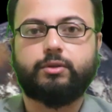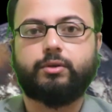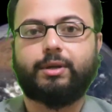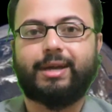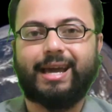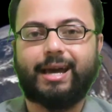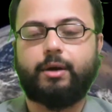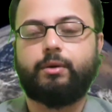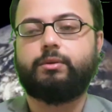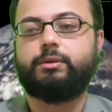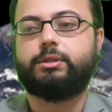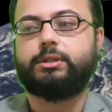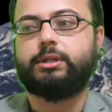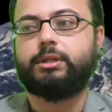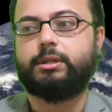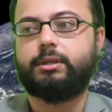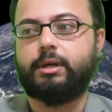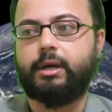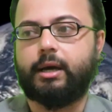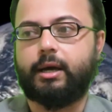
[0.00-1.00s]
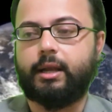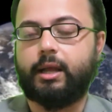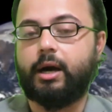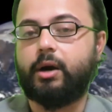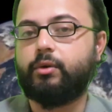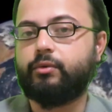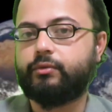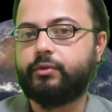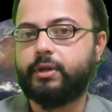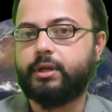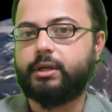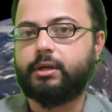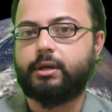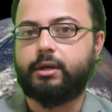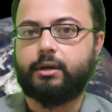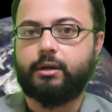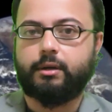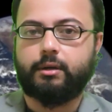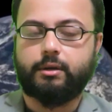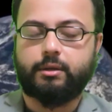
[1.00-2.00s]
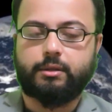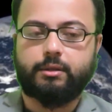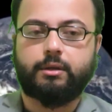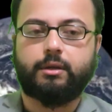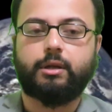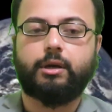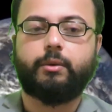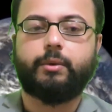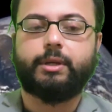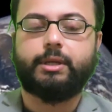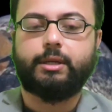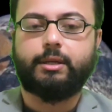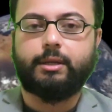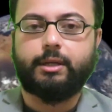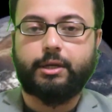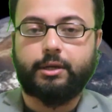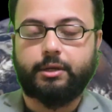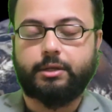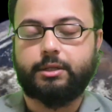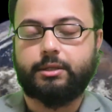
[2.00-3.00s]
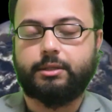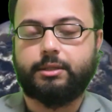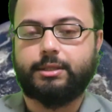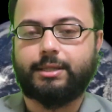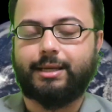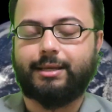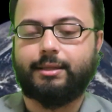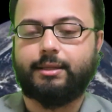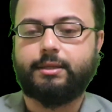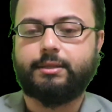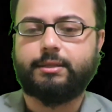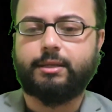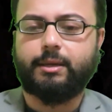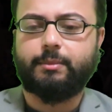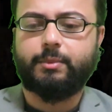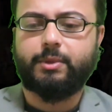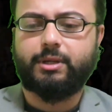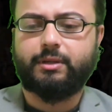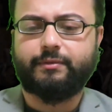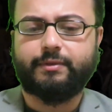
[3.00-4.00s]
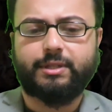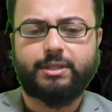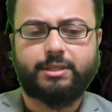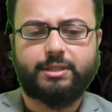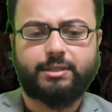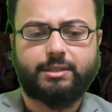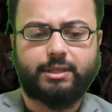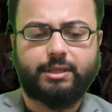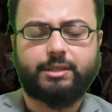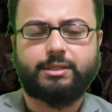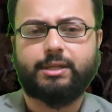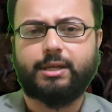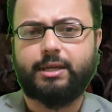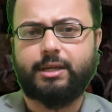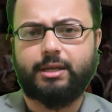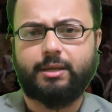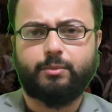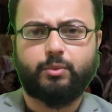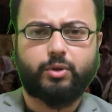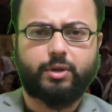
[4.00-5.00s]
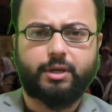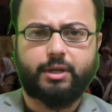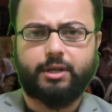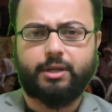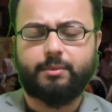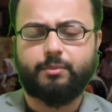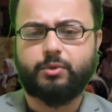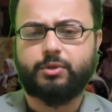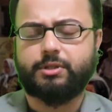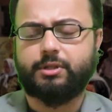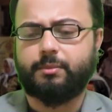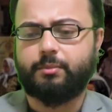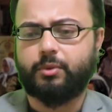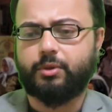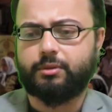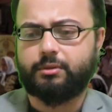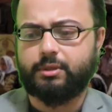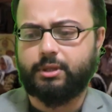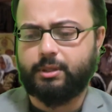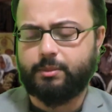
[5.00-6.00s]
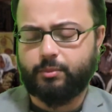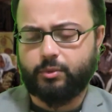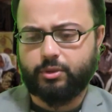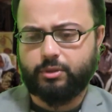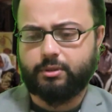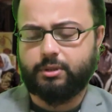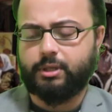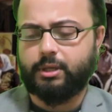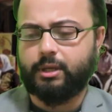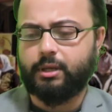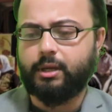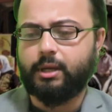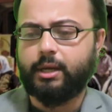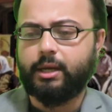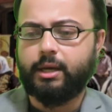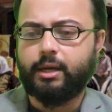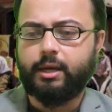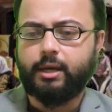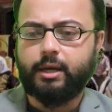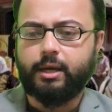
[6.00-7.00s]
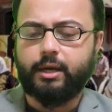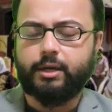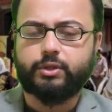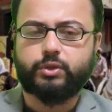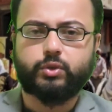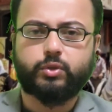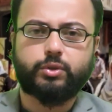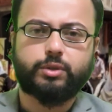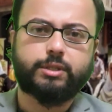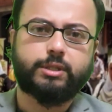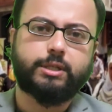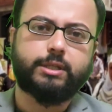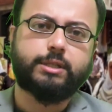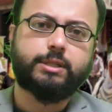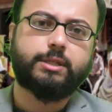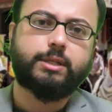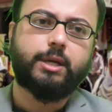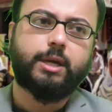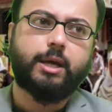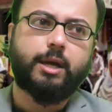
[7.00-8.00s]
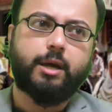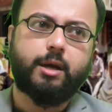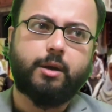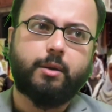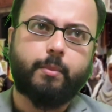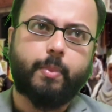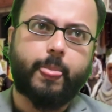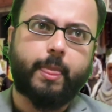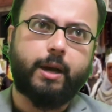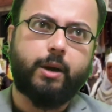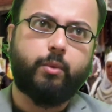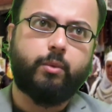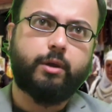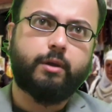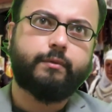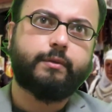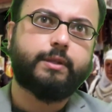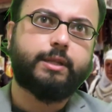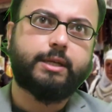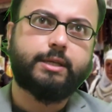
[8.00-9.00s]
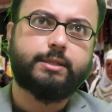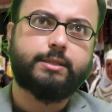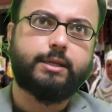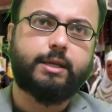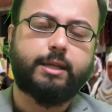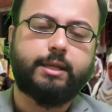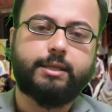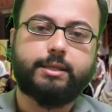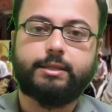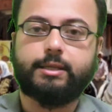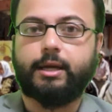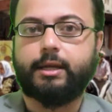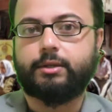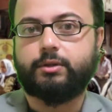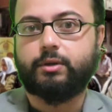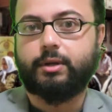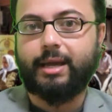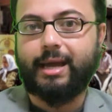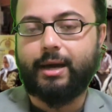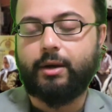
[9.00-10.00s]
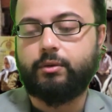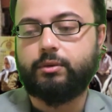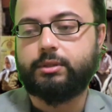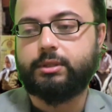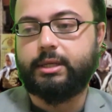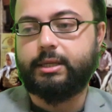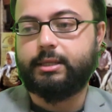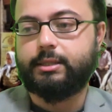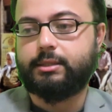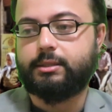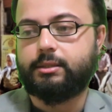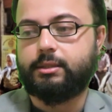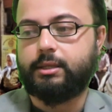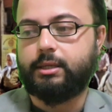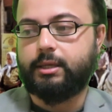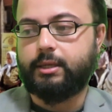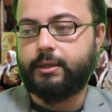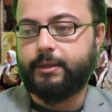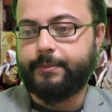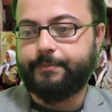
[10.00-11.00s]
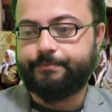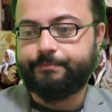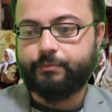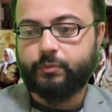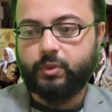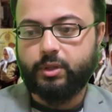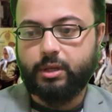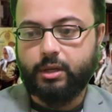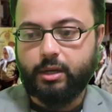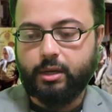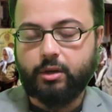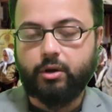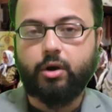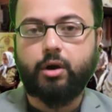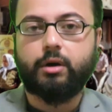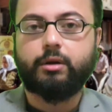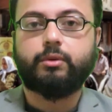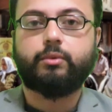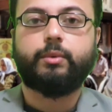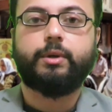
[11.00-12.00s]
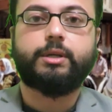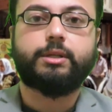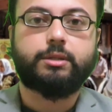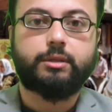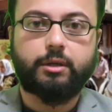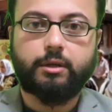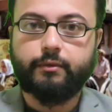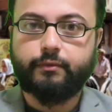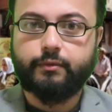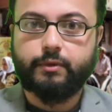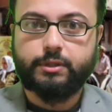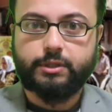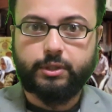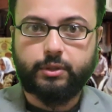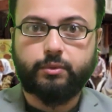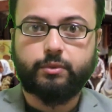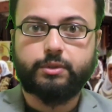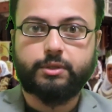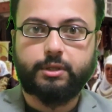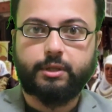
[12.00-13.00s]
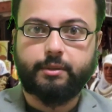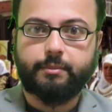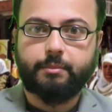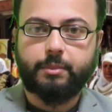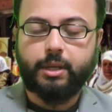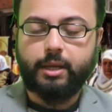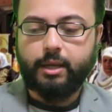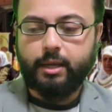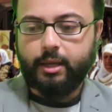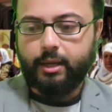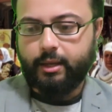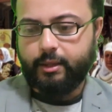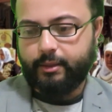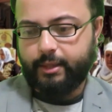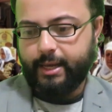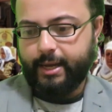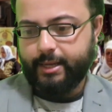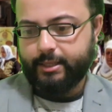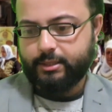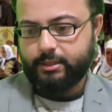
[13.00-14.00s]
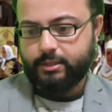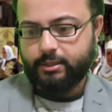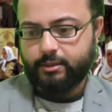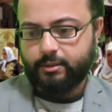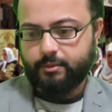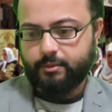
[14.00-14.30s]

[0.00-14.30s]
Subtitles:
to count, Awfi radiallahu anhu, he narrated this hadith. I believe this is in Sahih al-Bukhari and Muslim, both sources. One of the things that he said to count is the conquest of Jerusalem. That